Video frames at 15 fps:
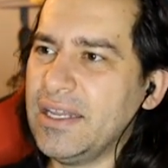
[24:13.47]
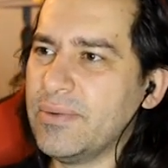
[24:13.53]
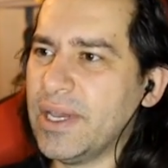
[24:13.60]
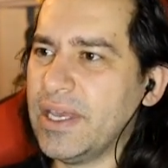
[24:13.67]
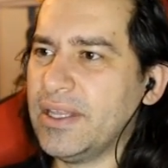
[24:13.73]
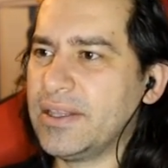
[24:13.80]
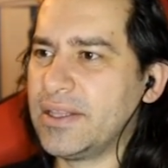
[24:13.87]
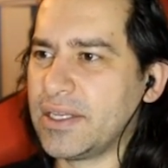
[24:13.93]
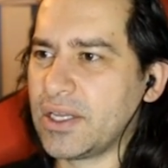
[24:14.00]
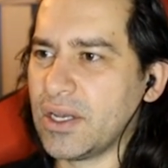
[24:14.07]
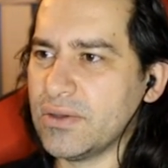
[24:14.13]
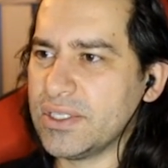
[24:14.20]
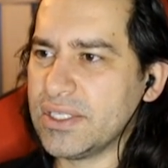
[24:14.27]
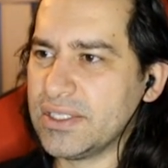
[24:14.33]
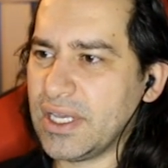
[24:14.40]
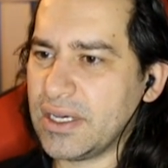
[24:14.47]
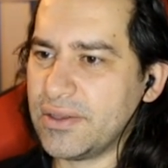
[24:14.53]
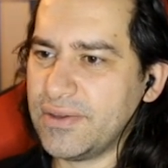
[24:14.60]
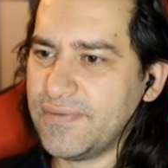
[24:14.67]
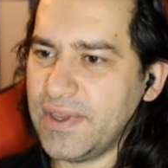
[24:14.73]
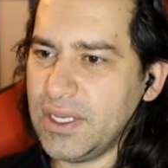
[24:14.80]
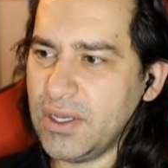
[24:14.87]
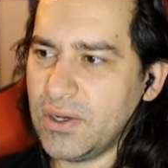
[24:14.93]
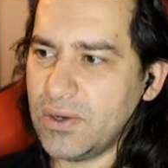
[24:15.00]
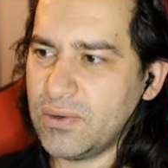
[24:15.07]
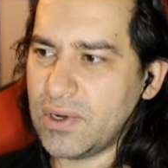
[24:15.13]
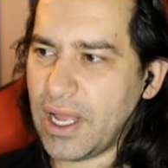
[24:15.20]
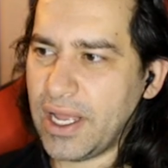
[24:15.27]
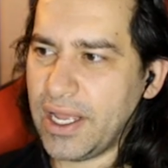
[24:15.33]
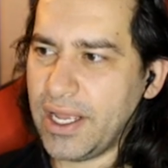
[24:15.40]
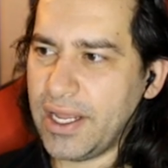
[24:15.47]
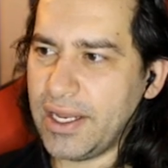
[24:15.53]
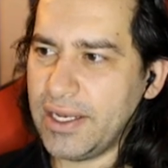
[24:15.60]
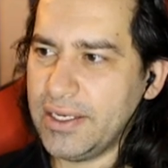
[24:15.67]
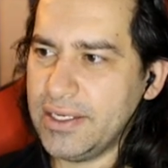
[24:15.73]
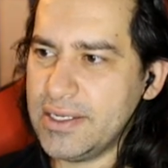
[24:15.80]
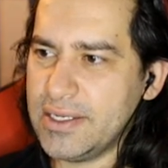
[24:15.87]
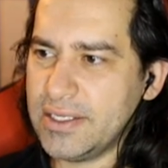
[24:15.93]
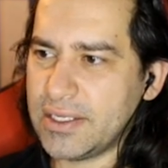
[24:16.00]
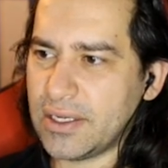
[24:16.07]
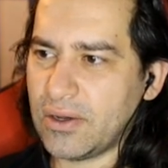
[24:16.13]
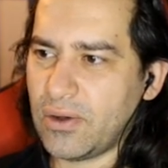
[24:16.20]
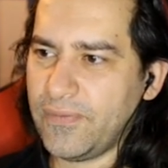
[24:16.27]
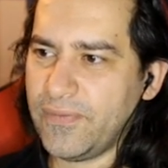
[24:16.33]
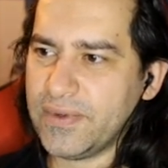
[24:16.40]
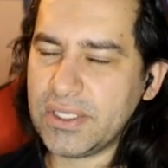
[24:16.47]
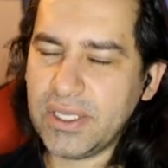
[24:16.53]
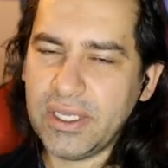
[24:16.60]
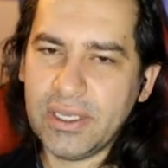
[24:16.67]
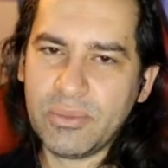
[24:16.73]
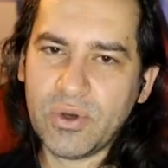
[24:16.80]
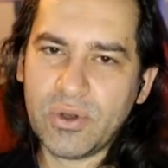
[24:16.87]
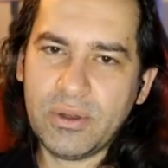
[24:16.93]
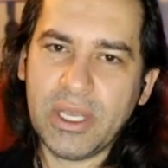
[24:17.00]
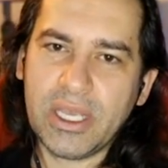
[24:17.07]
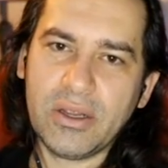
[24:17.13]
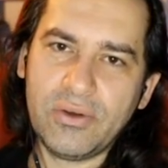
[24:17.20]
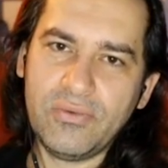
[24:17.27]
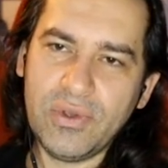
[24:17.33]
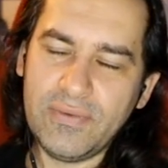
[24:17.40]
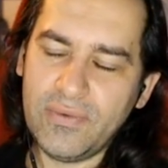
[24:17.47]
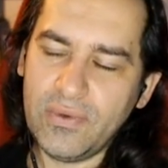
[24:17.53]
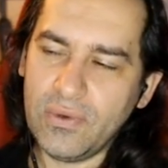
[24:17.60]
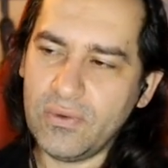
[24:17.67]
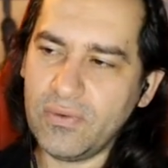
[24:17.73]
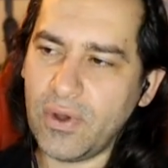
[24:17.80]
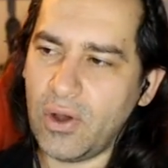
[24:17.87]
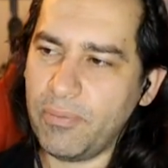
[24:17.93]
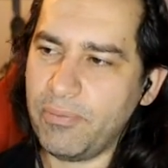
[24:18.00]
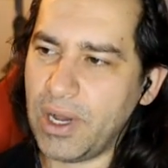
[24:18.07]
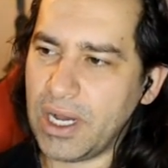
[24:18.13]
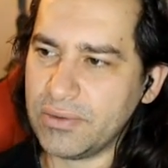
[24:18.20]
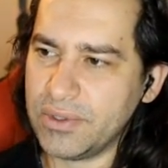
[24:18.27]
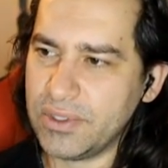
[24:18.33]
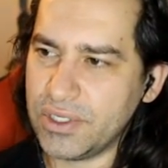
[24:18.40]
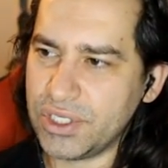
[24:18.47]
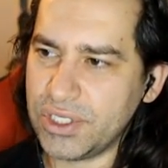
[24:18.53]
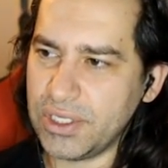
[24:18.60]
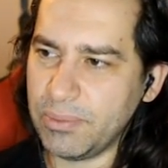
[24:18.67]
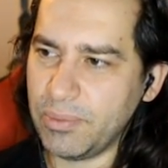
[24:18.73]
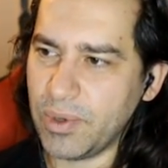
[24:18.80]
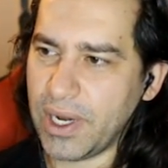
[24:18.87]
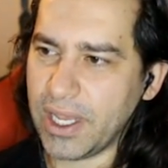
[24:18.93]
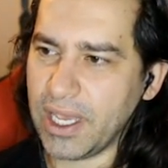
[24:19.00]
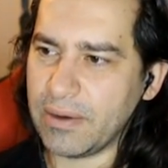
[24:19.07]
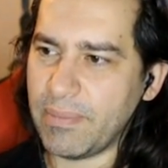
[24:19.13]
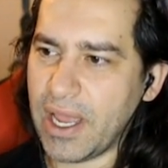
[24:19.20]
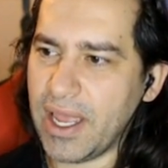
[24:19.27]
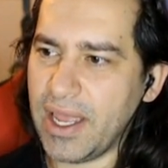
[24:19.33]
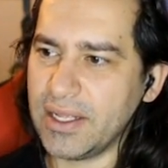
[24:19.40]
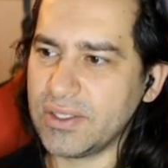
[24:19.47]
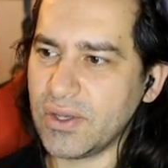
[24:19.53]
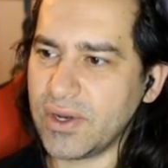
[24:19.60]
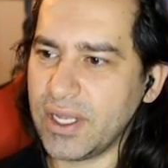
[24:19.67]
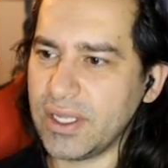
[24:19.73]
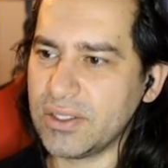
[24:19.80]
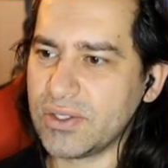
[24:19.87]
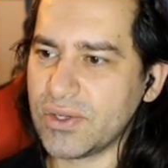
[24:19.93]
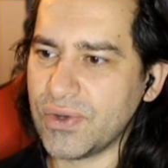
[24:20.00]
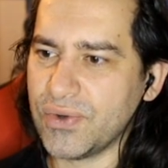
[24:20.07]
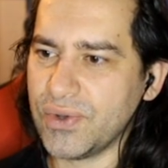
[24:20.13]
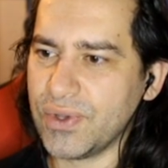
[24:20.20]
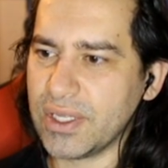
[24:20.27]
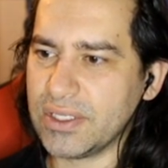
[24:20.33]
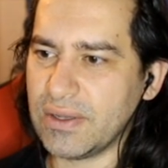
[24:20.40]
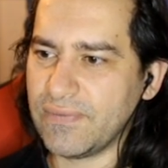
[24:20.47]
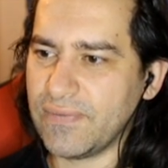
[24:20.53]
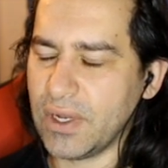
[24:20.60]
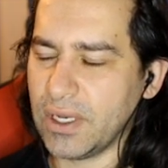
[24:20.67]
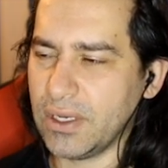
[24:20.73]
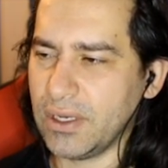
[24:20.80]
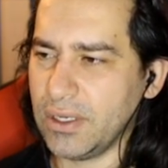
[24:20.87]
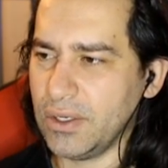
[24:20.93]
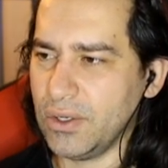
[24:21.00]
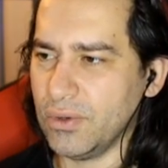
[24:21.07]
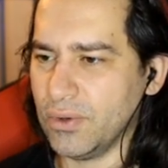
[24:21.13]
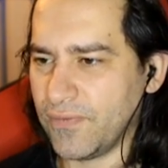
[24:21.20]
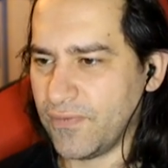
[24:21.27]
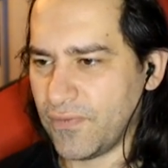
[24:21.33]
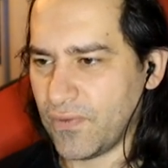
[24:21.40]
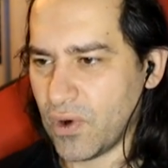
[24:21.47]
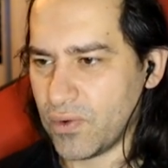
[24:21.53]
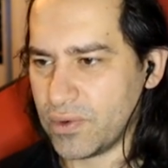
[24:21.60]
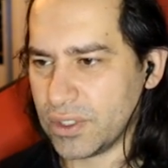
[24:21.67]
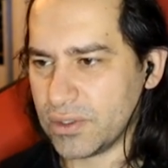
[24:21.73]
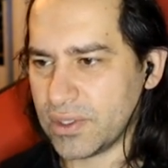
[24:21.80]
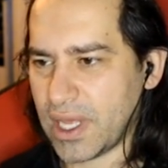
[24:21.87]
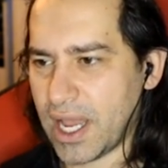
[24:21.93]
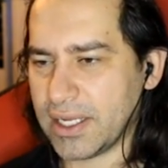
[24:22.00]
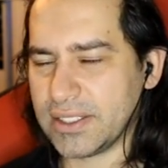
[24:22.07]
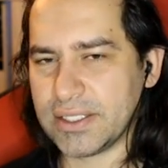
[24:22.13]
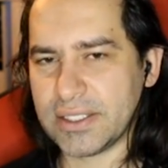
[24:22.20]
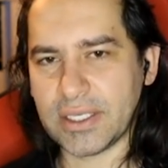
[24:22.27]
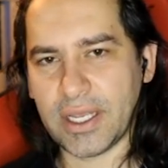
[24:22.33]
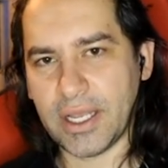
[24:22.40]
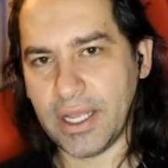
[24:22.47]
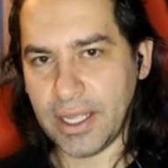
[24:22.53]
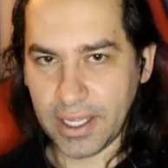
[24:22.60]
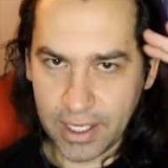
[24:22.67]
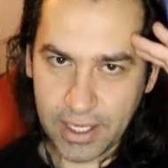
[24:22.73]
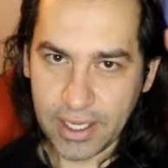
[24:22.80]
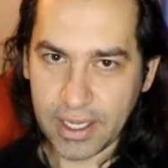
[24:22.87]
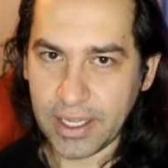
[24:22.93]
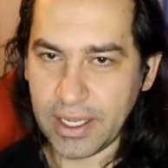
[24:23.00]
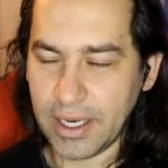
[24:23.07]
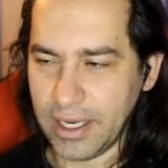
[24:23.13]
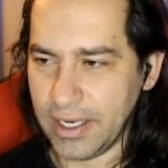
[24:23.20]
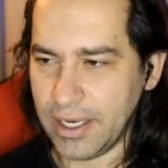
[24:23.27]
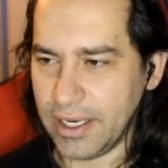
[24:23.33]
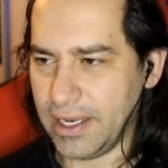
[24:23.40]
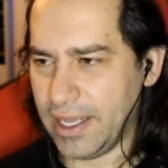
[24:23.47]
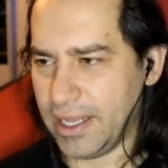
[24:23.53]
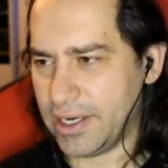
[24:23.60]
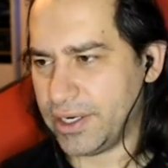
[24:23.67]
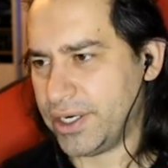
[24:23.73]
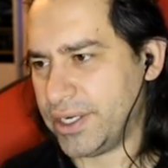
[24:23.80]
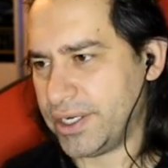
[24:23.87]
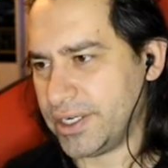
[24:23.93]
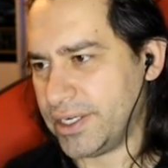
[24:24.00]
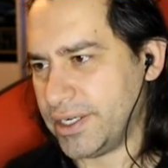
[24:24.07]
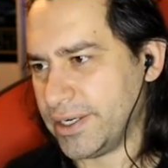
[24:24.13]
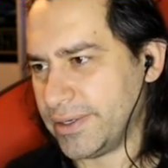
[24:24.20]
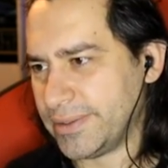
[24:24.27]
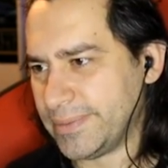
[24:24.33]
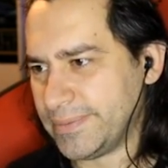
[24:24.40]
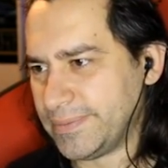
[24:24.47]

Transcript: Anyway, closing down the video, and obviously I'm going to make a review about this ship when I get my hands on it, so you can definitely look forward to that. Later.